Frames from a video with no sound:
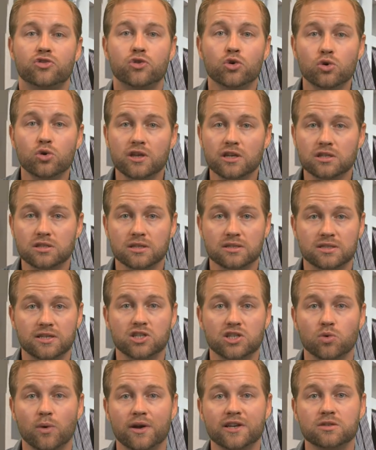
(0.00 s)
through this
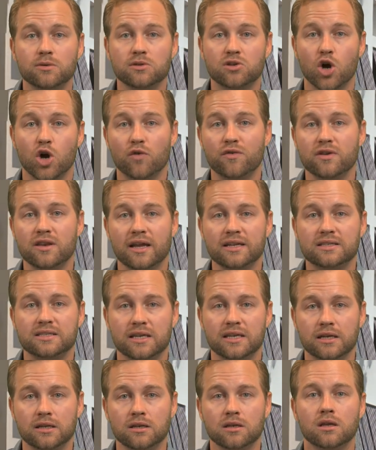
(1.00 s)
situation with COVID
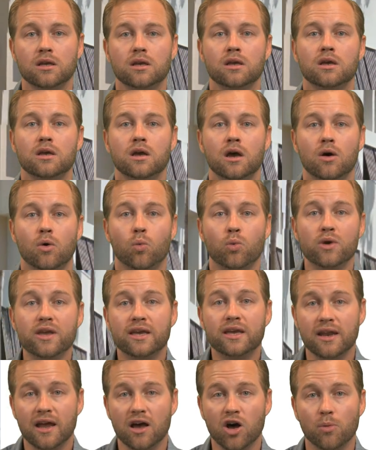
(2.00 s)
nineteen, we
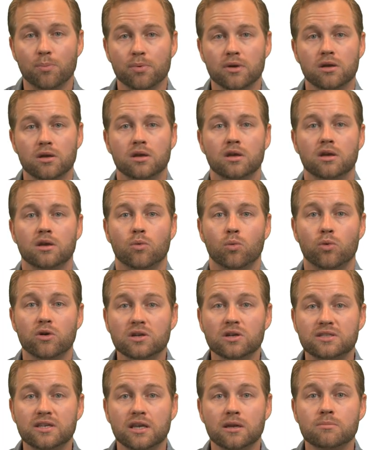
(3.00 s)
can help.
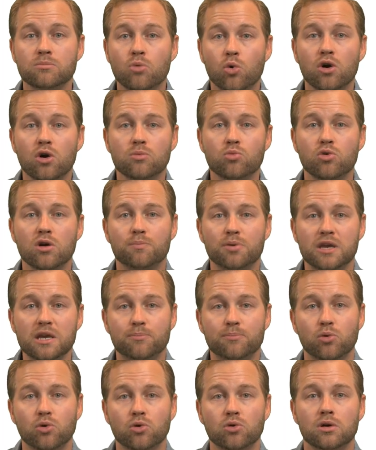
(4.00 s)
We're seeing more and more
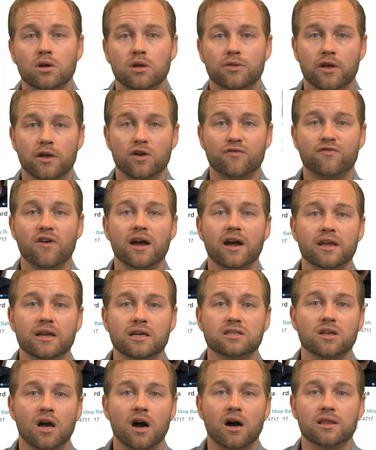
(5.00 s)
people that are finding
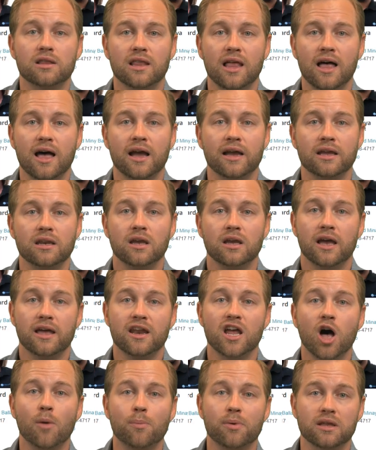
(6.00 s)
us online
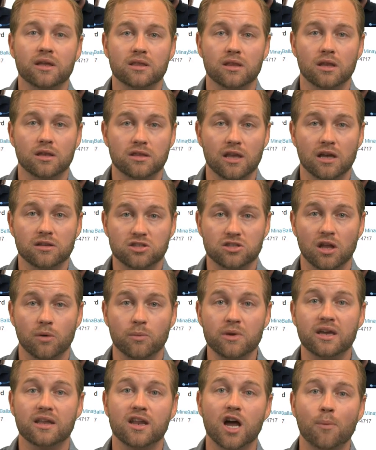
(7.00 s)
and helping that, so that
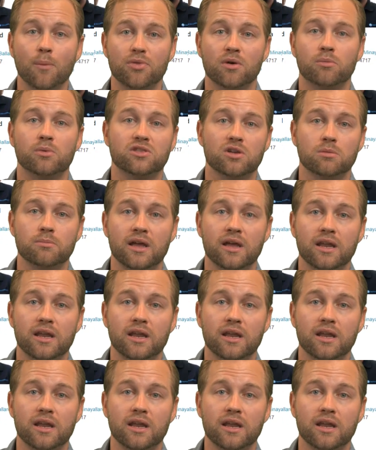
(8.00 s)
we can help them with their